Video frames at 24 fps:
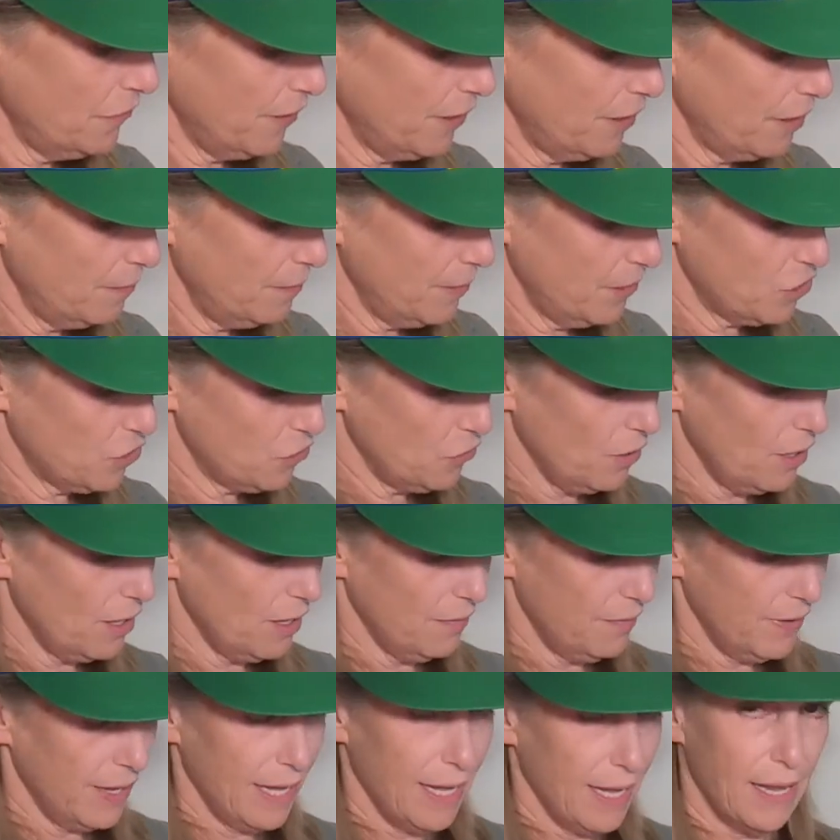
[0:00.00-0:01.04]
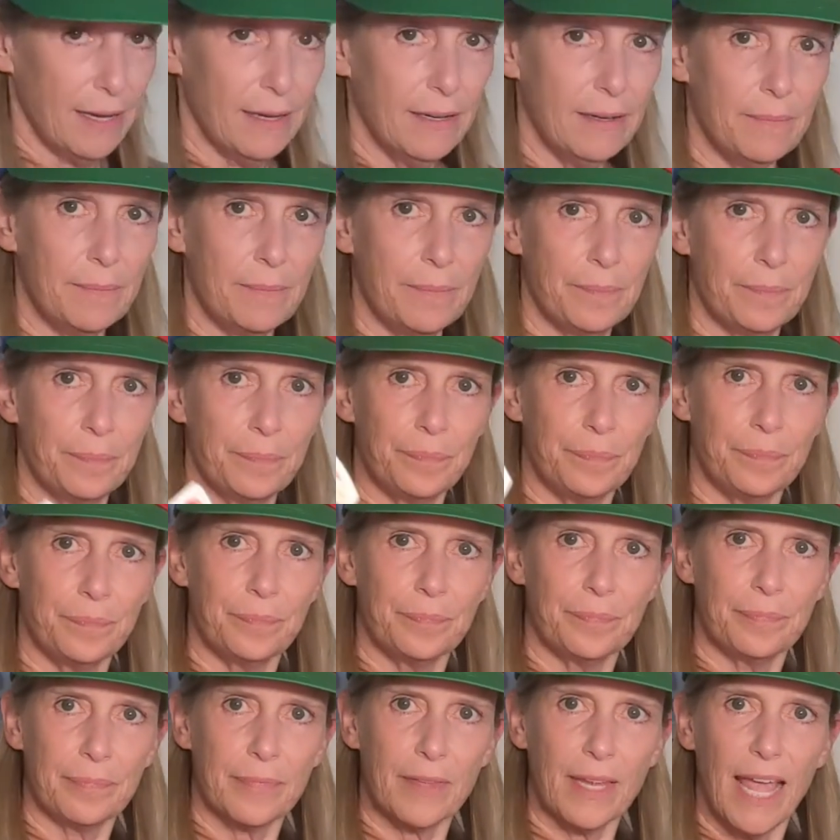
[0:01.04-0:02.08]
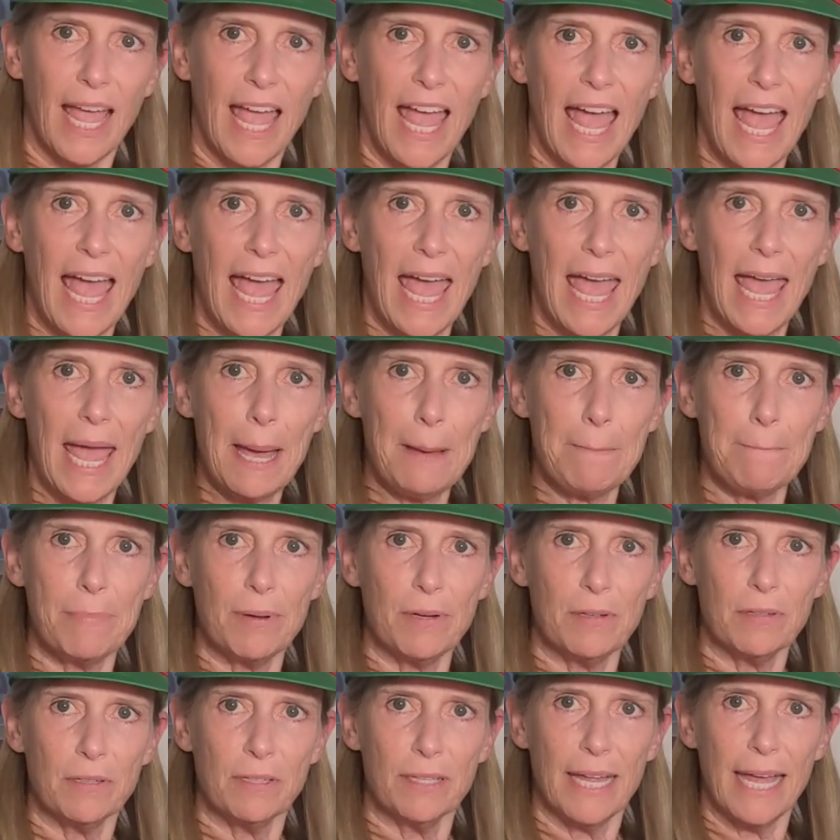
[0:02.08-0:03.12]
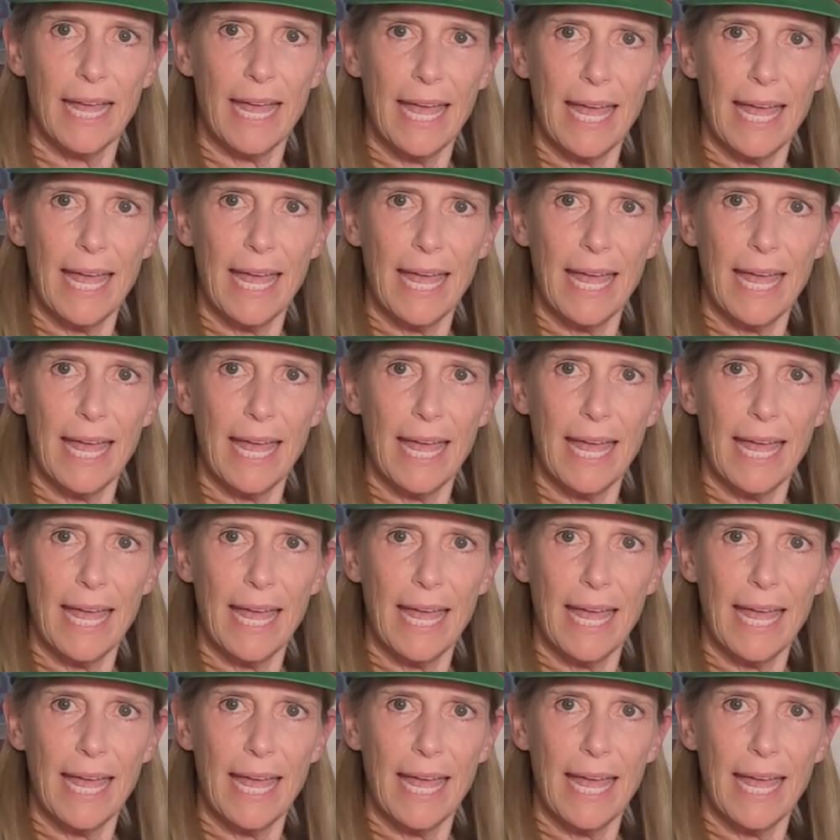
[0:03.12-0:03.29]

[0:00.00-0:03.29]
found a picture of an apple.